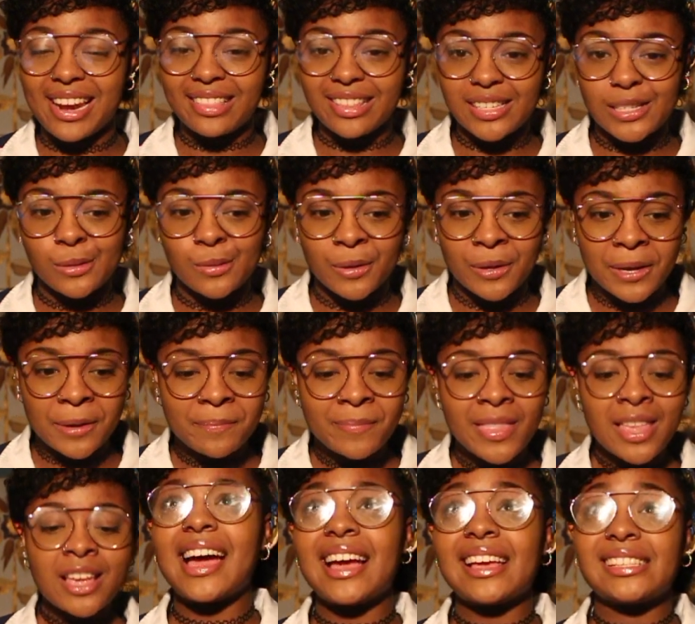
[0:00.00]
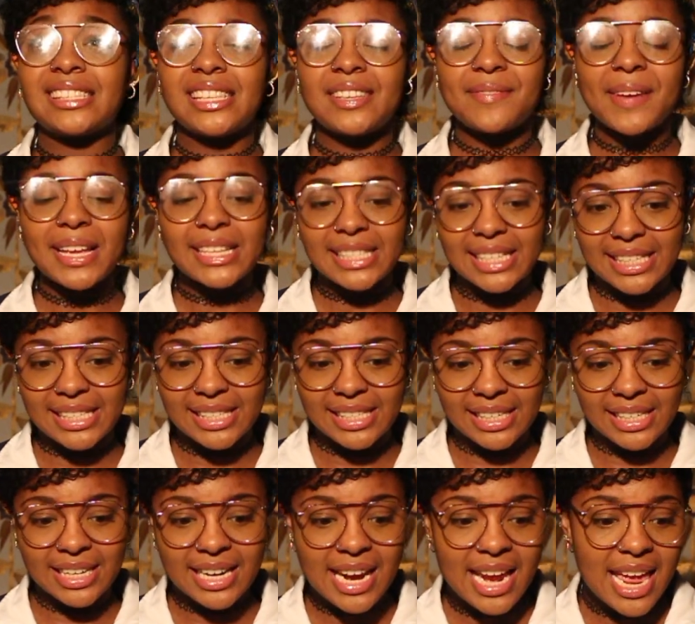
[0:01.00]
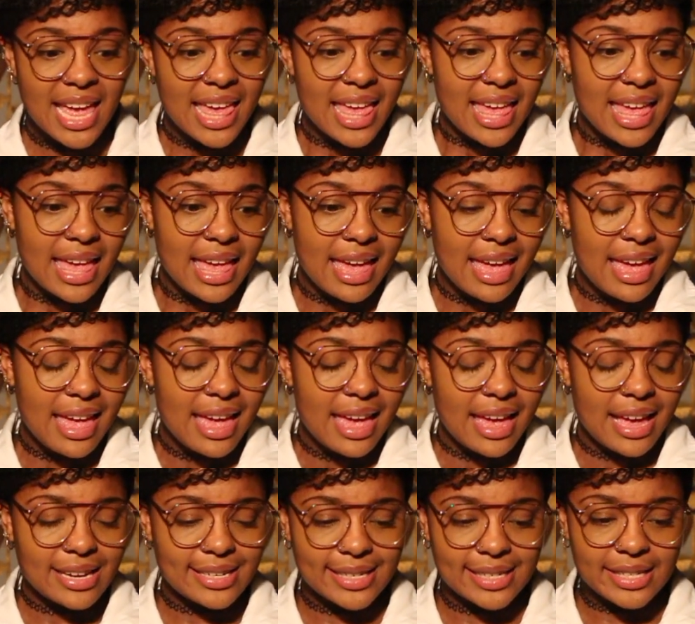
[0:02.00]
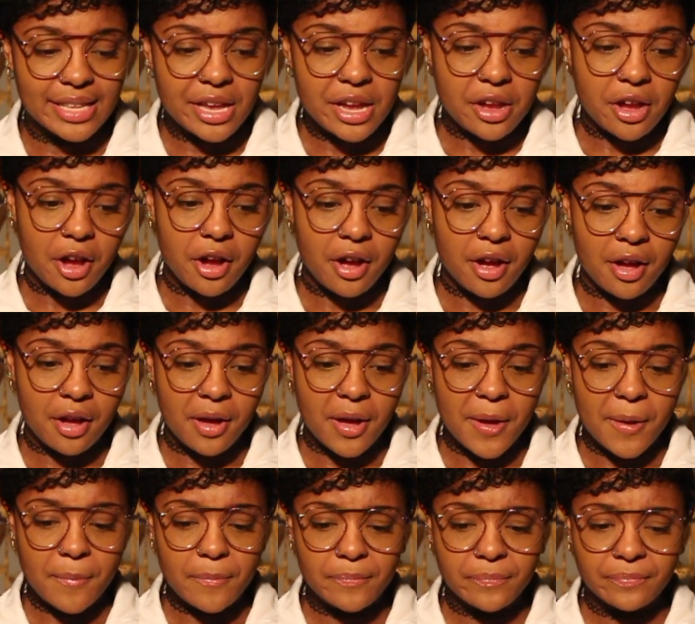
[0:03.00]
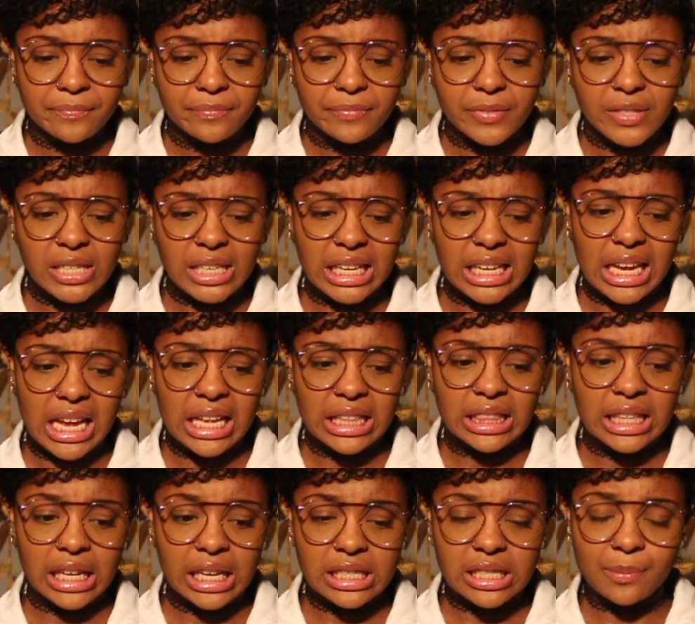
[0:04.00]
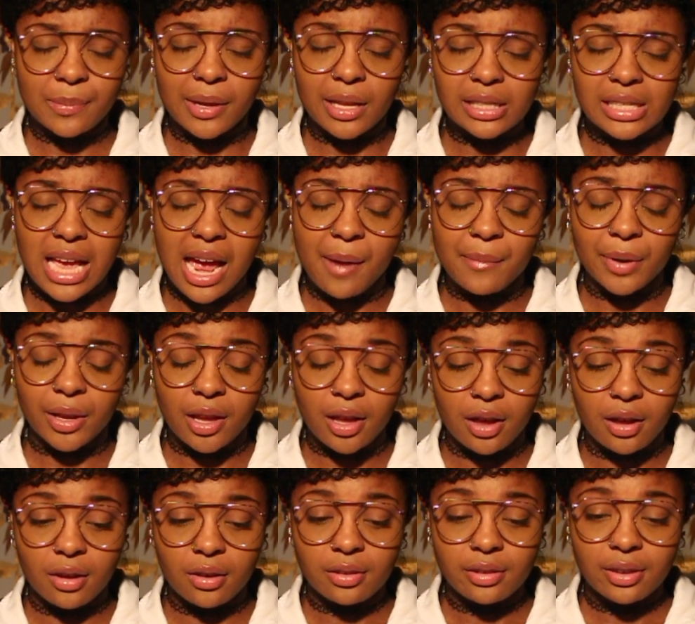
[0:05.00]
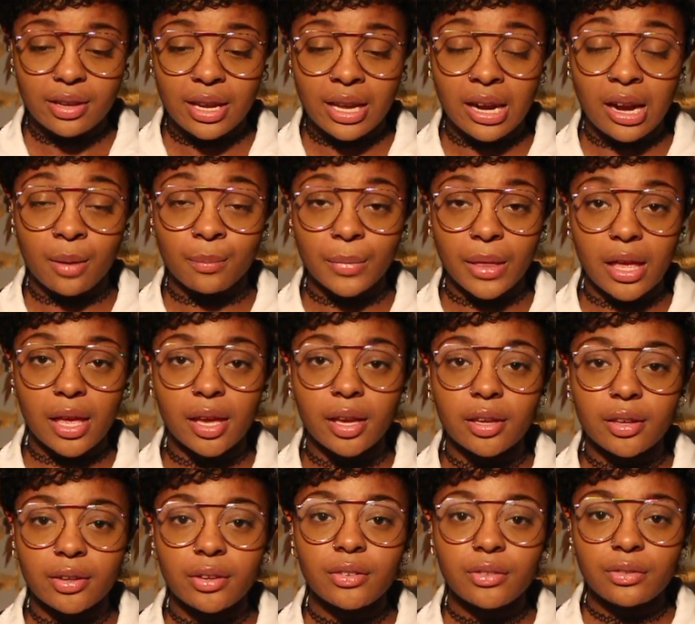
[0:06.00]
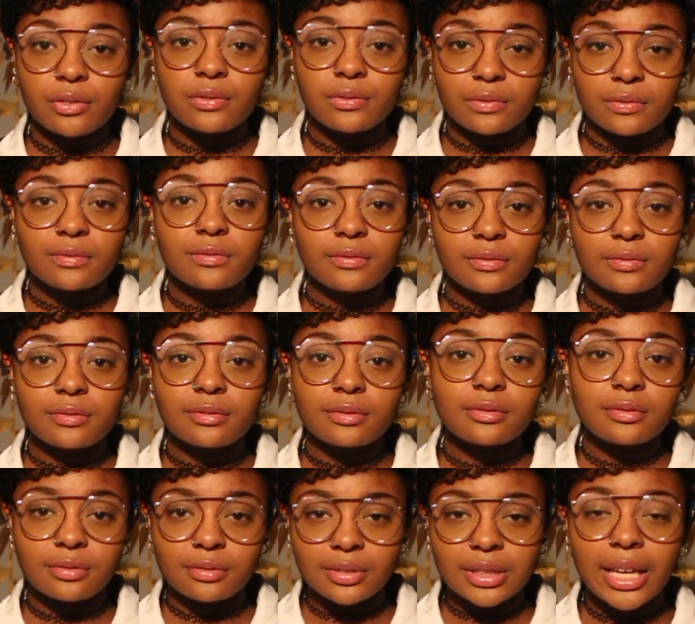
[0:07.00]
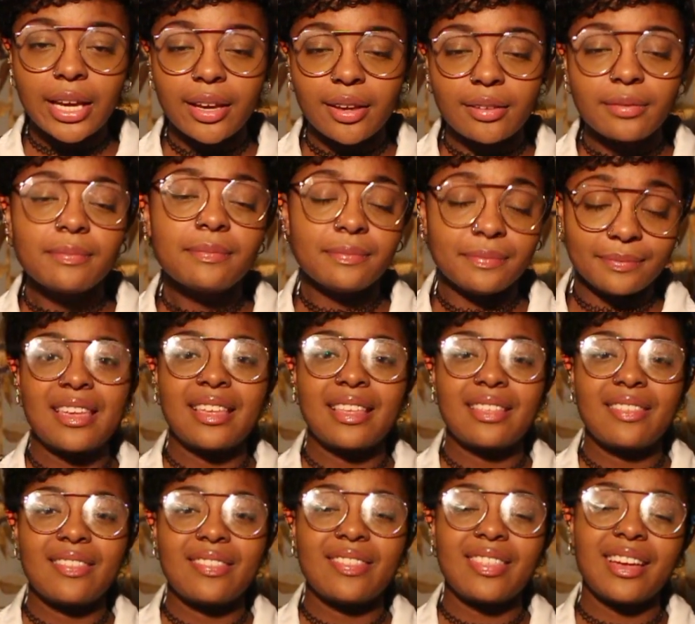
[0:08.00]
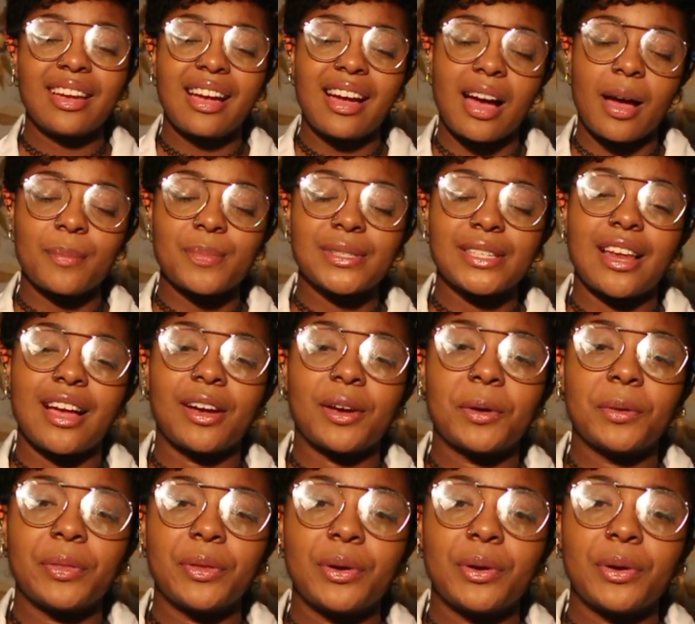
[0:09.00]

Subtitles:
at this point. I see my sister and she's like, so like, I think it's about time to go. And I'm like, yeah. The cops knocked on